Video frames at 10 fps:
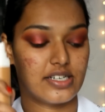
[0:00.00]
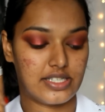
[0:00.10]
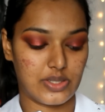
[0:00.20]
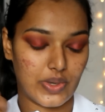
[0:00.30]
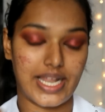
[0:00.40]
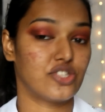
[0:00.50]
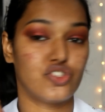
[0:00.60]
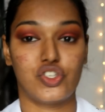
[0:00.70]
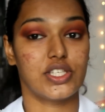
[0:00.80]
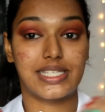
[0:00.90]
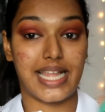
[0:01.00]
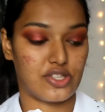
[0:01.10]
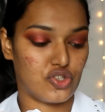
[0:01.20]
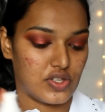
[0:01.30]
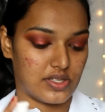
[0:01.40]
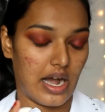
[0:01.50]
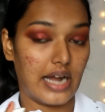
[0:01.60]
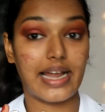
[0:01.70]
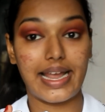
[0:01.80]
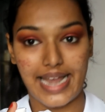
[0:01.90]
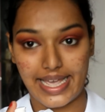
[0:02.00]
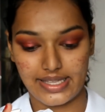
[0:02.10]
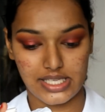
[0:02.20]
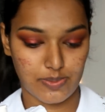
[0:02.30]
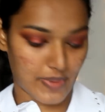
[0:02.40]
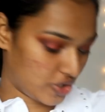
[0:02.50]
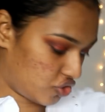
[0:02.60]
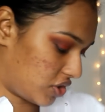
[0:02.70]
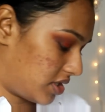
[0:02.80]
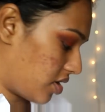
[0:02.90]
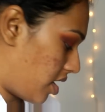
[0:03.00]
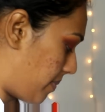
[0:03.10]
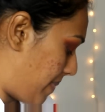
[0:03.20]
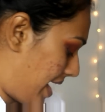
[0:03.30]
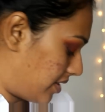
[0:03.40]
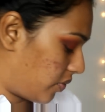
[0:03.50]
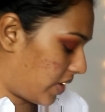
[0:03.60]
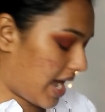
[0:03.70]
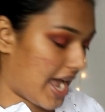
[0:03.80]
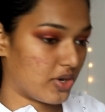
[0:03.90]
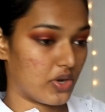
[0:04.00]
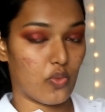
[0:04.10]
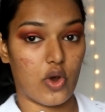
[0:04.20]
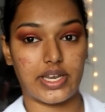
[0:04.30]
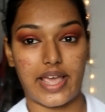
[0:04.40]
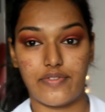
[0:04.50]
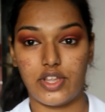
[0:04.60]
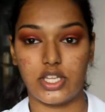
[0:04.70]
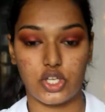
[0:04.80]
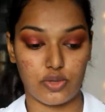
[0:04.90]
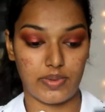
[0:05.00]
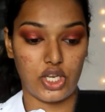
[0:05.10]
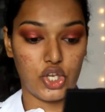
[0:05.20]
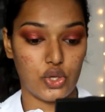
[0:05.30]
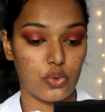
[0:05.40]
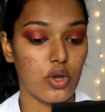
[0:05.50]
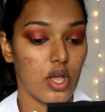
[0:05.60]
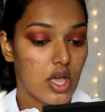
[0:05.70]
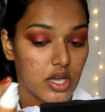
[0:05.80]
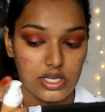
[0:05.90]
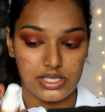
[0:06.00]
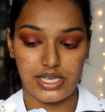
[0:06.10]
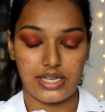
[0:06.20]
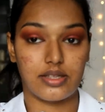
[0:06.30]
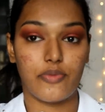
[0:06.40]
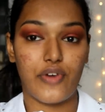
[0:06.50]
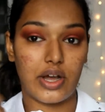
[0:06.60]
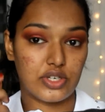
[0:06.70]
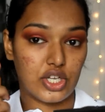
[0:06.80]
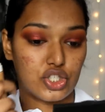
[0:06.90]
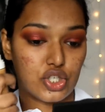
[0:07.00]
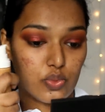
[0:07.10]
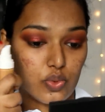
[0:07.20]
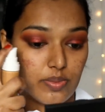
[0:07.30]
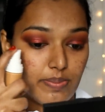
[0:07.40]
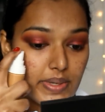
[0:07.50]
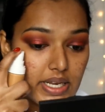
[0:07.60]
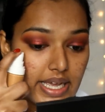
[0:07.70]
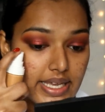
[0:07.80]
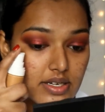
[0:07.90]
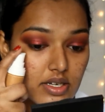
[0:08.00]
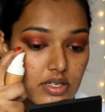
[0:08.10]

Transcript: So let's just start. I like this sponge, just by the way, I didn't want everything to be new because then the foundation would be like,